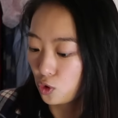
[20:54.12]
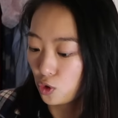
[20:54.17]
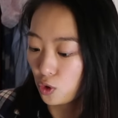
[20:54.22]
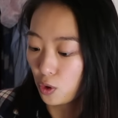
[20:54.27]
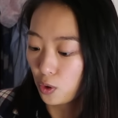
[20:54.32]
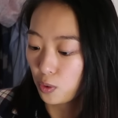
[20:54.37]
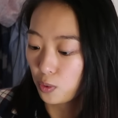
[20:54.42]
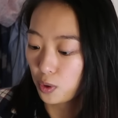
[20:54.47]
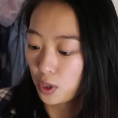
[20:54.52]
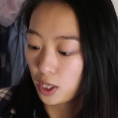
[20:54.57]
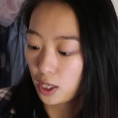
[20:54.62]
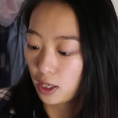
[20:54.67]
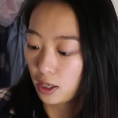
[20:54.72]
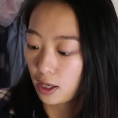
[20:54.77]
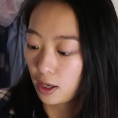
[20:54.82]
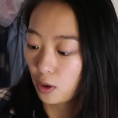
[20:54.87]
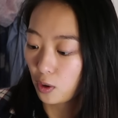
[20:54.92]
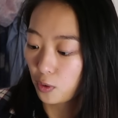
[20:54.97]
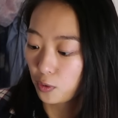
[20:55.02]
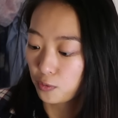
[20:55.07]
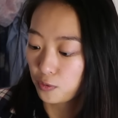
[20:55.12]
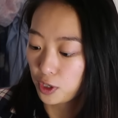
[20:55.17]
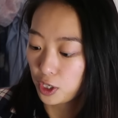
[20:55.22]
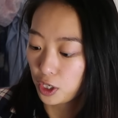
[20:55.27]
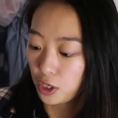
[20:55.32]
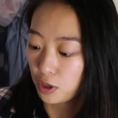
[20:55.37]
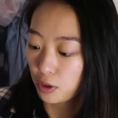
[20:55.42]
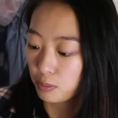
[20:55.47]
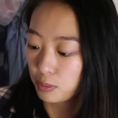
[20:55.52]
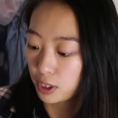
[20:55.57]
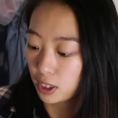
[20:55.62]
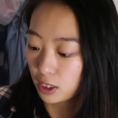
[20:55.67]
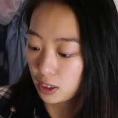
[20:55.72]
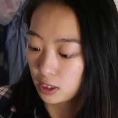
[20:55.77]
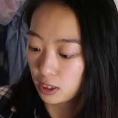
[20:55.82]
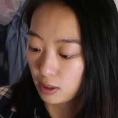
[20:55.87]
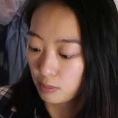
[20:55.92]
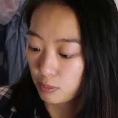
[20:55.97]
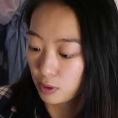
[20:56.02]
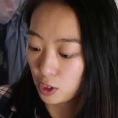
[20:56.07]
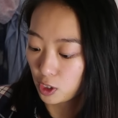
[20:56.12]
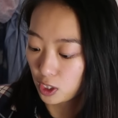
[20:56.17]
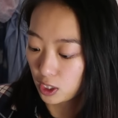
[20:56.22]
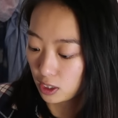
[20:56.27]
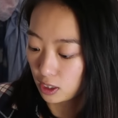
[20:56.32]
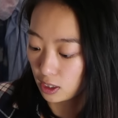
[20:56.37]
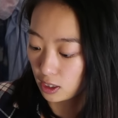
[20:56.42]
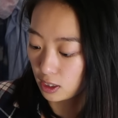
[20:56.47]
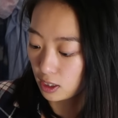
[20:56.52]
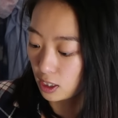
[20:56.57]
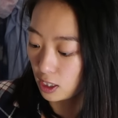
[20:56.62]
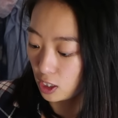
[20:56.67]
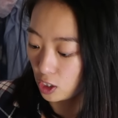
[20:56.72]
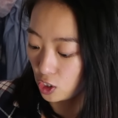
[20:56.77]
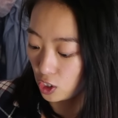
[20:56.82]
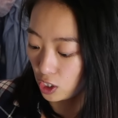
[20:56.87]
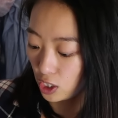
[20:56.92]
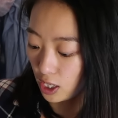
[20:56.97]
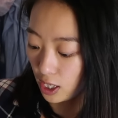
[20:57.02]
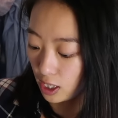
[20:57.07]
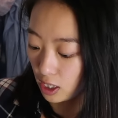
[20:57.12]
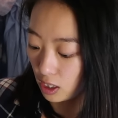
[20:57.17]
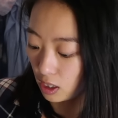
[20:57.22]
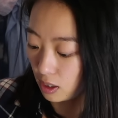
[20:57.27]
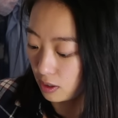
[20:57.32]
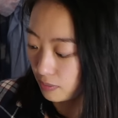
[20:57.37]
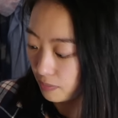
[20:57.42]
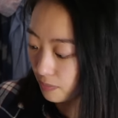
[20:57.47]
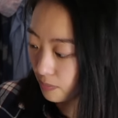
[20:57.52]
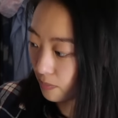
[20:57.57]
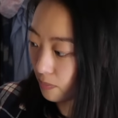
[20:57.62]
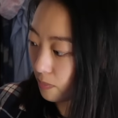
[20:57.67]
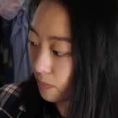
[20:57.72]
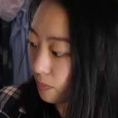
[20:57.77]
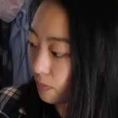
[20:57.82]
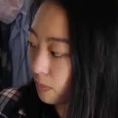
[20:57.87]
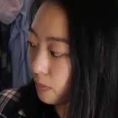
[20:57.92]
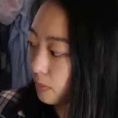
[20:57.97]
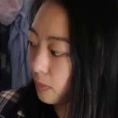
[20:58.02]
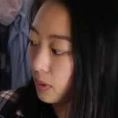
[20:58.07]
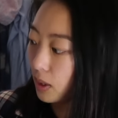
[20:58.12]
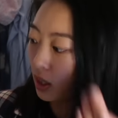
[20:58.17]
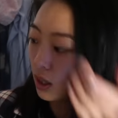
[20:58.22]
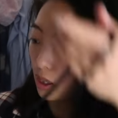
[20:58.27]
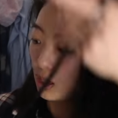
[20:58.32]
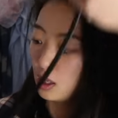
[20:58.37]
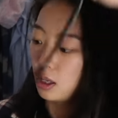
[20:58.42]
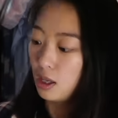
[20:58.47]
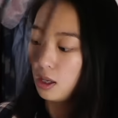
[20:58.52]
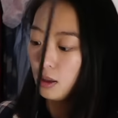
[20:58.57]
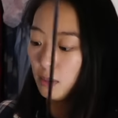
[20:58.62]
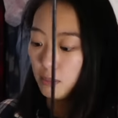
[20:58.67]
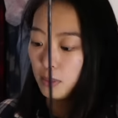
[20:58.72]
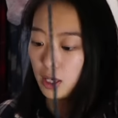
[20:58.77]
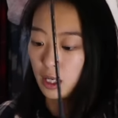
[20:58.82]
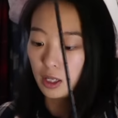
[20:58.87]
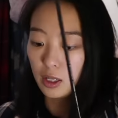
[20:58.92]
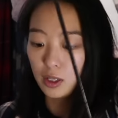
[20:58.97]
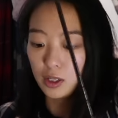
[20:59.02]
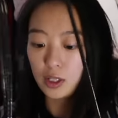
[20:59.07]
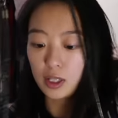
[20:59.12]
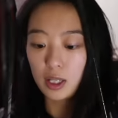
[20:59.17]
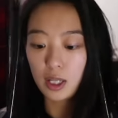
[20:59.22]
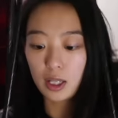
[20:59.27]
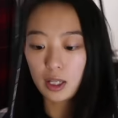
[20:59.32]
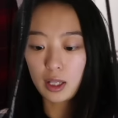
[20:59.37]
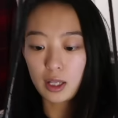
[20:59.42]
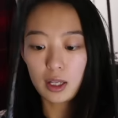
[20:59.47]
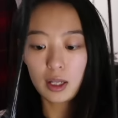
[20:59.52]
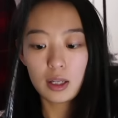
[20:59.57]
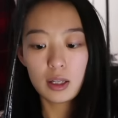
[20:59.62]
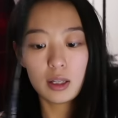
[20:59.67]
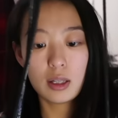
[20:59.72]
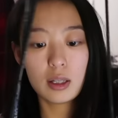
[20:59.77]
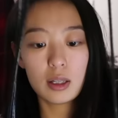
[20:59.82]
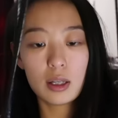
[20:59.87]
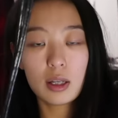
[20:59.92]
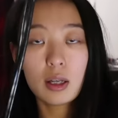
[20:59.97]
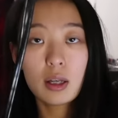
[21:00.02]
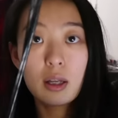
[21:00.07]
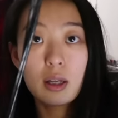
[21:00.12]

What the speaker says: shown in a whole video because I purchased this in China. But it looks like this.